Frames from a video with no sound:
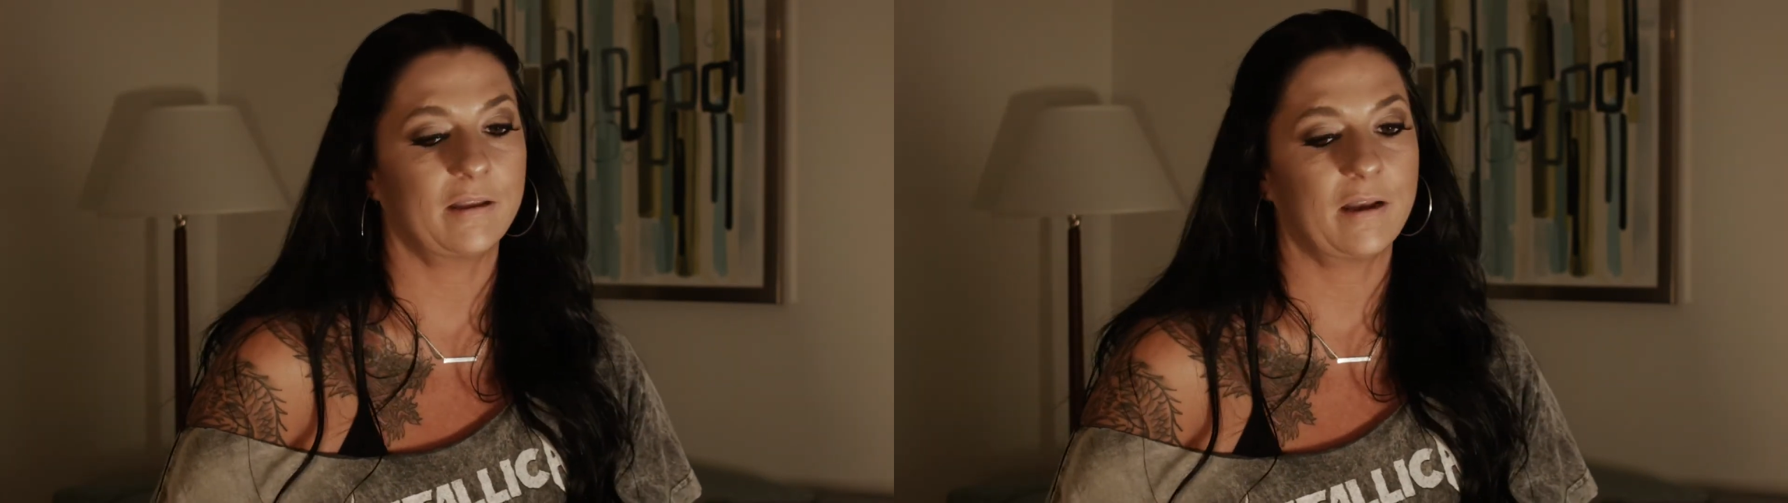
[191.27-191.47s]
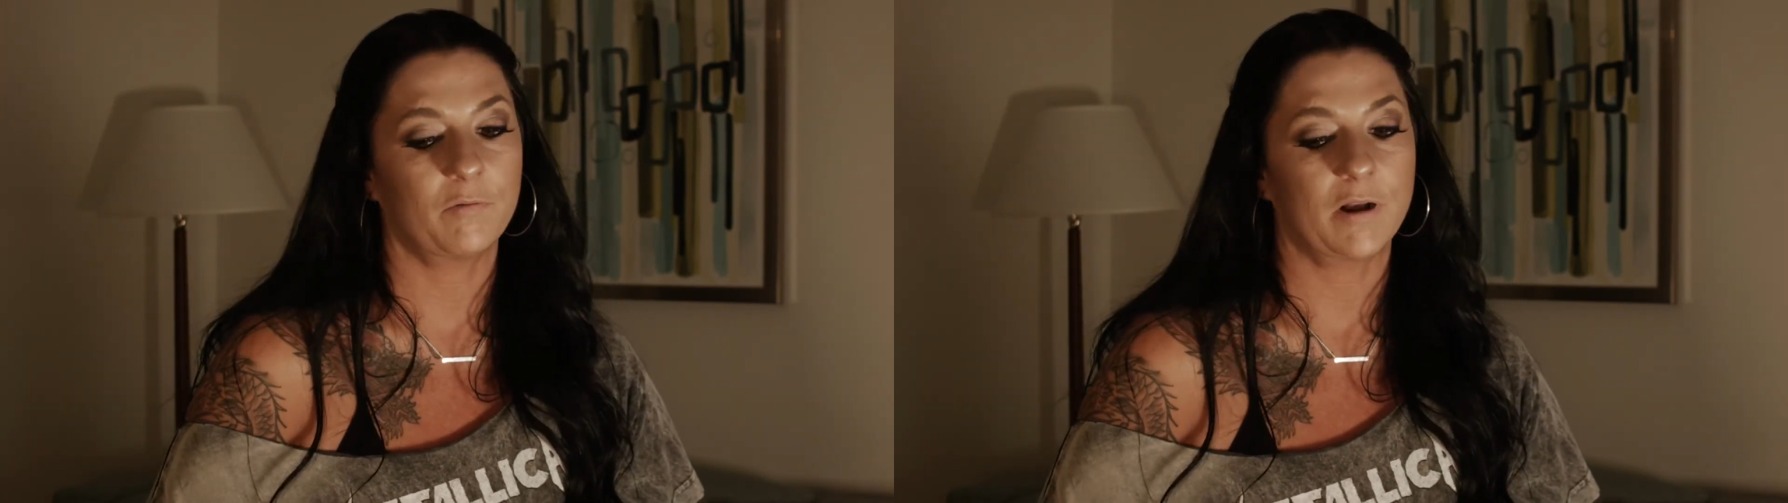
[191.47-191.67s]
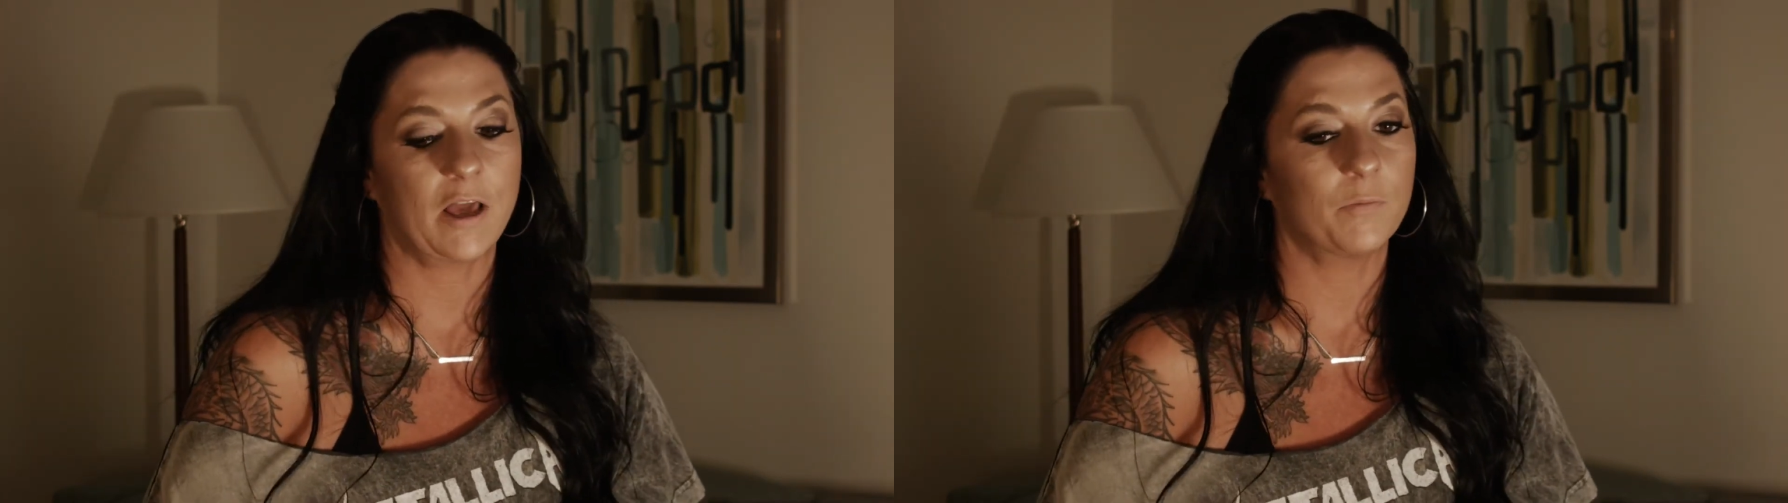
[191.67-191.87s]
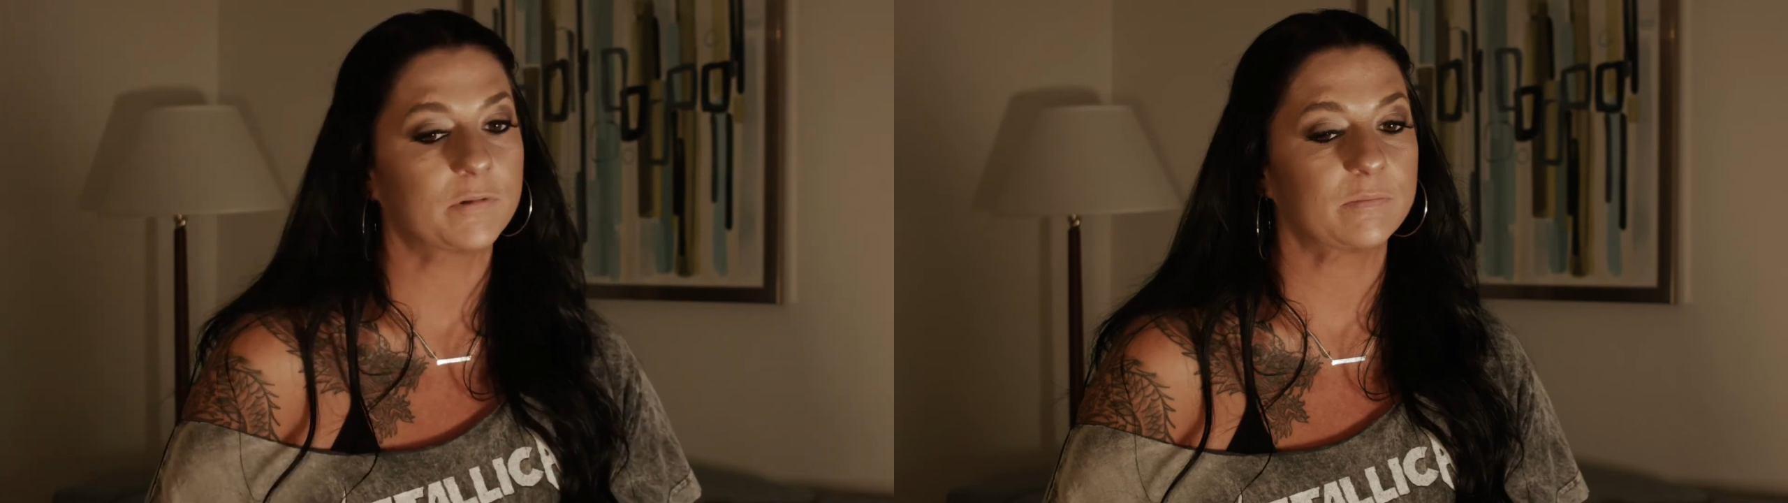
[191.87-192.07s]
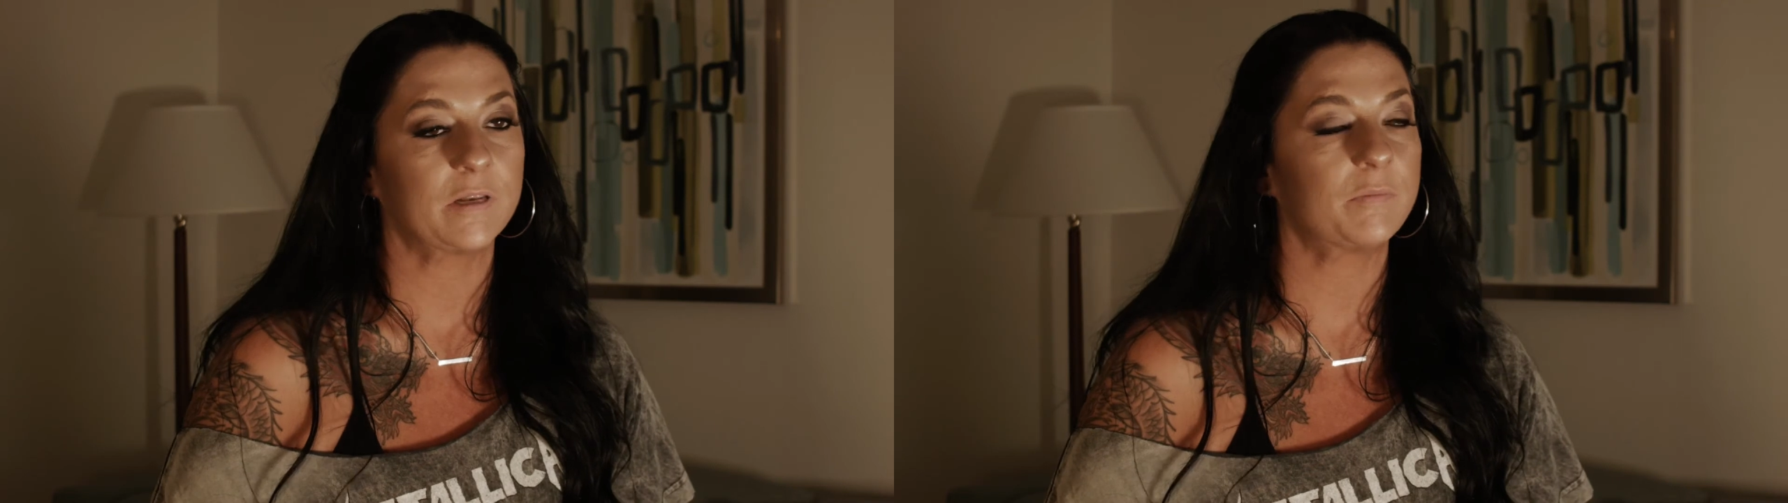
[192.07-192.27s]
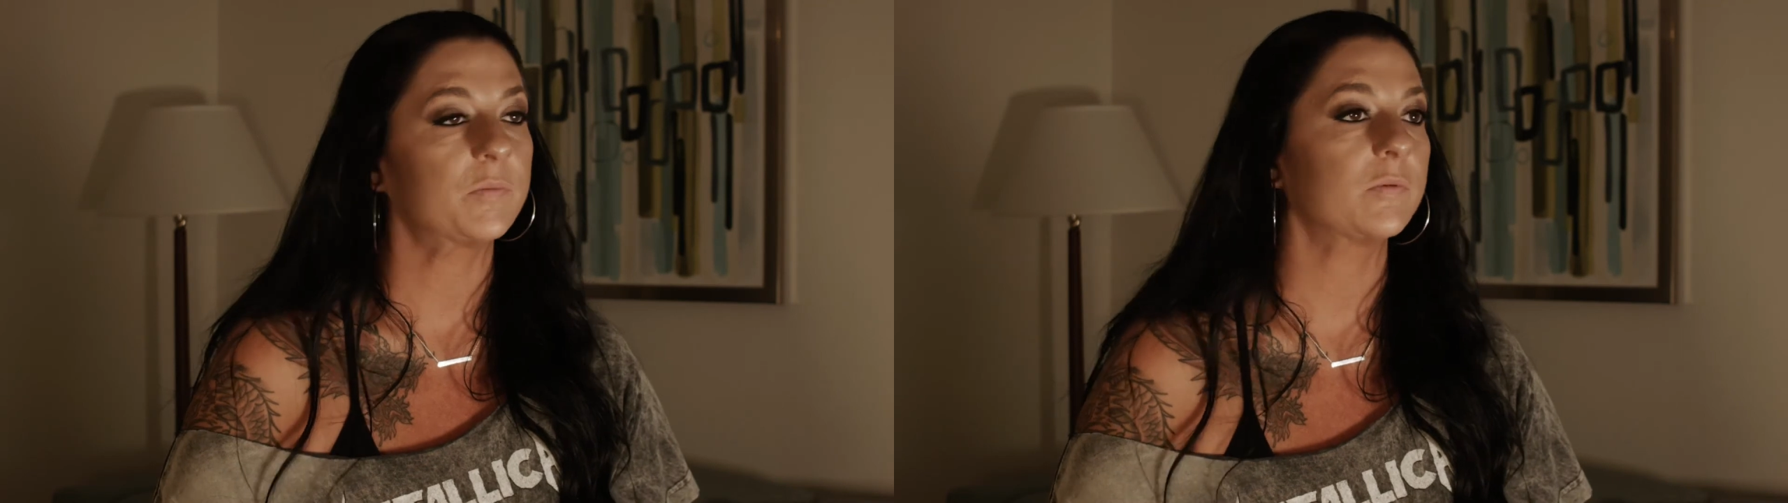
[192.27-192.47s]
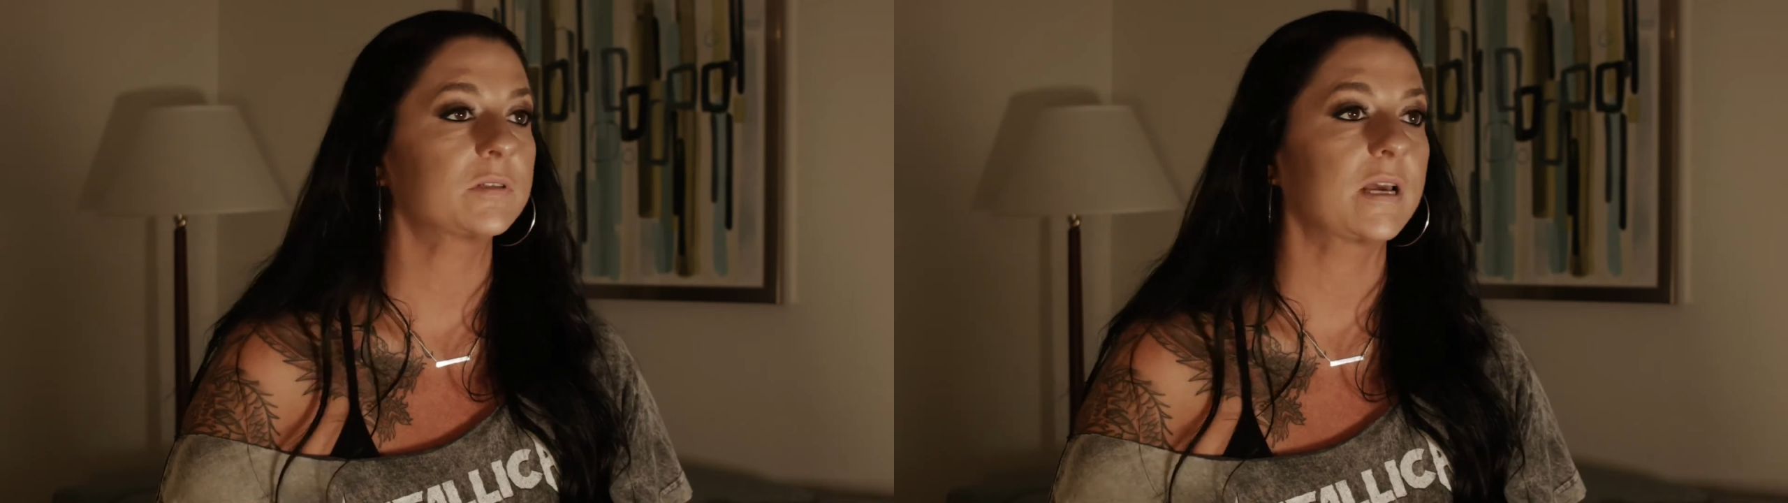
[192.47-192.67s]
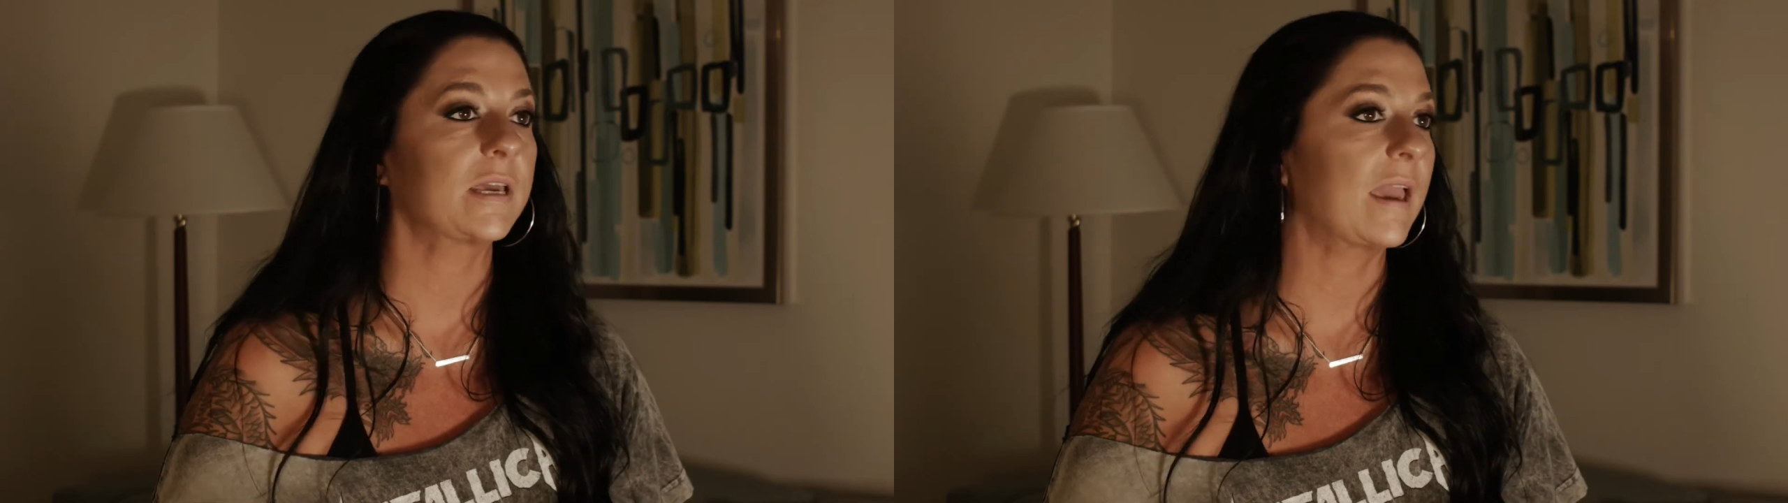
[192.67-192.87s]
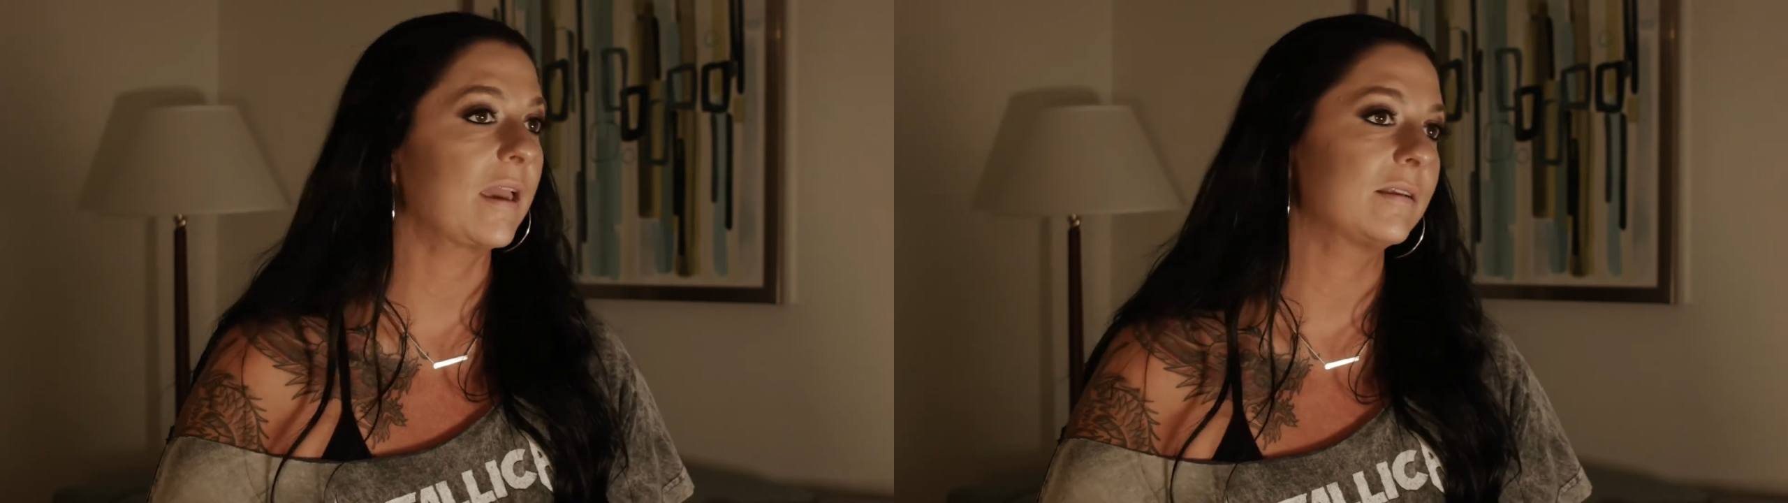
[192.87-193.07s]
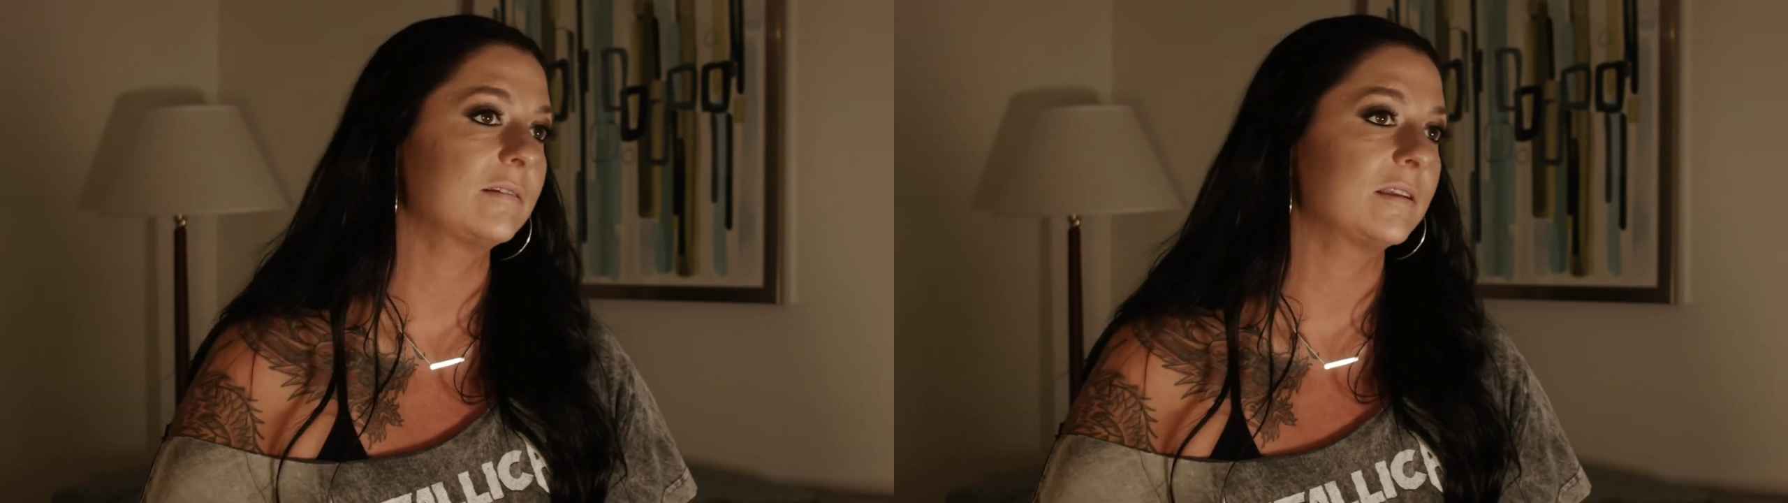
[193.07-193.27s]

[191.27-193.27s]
and I want to help as many people as I can